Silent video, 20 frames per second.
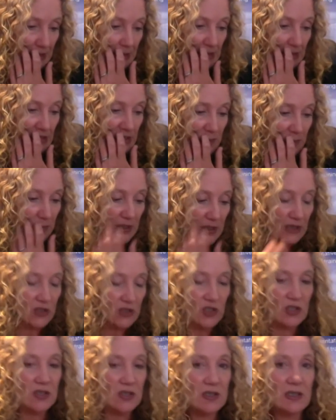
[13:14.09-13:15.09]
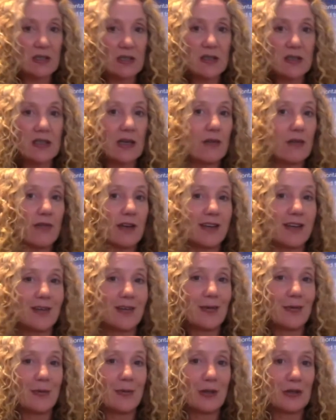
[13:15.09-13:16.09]
his speech didn't give
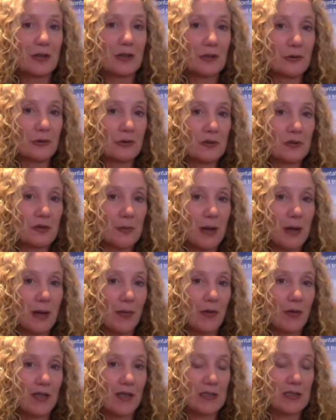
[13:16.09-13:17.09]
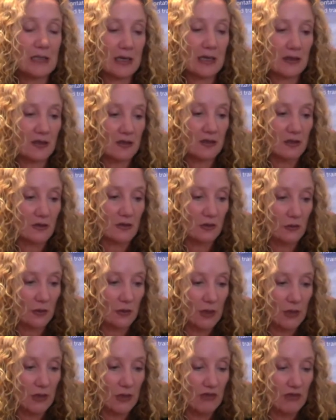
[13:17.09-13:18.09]
any real clues about what he intends to do.
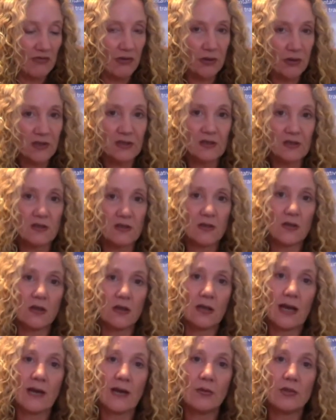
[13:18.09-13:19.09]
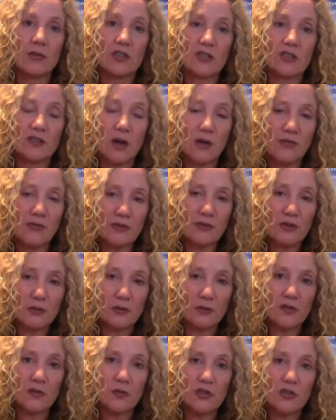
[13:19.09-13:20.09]
He reverted to the language he's often
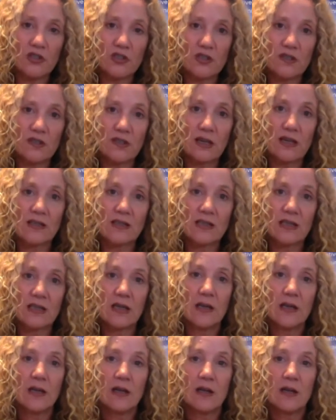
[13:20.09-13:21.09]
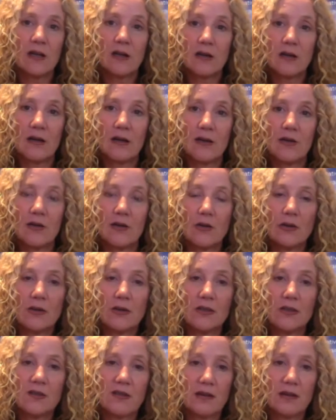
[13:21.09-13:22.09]
used, which is that uh, the
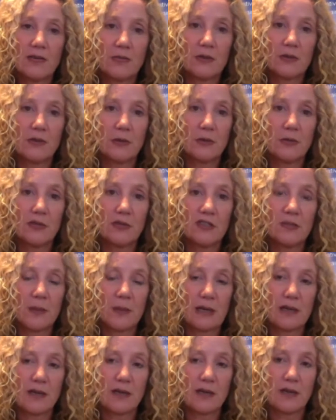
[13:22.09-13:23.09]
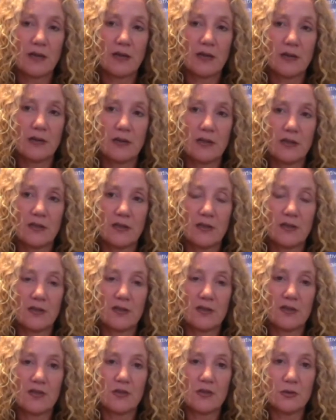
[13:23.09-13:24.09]
Congolese government will respect the Congolese
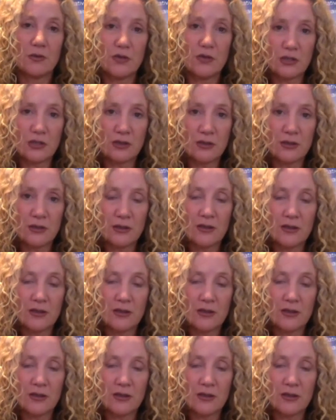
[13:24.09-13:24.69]
constitution,